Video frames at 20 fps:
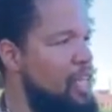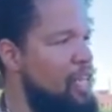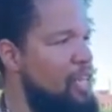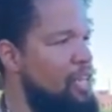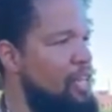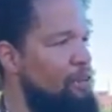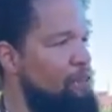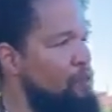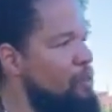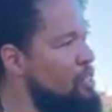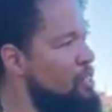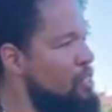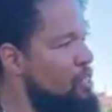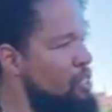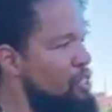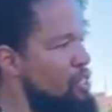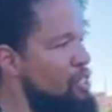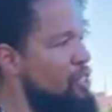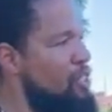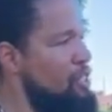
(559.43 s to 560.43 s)
that it
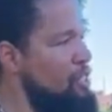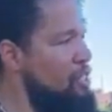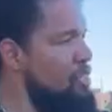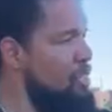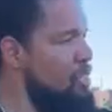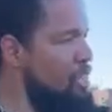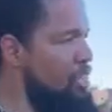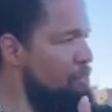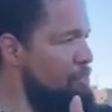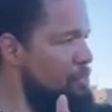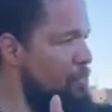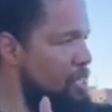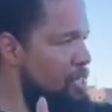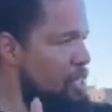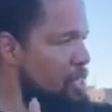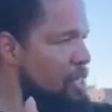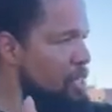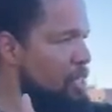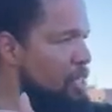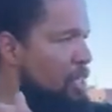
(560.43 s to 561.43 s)
wasn't good to leave
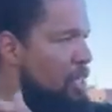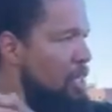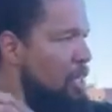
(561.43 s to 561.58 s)
the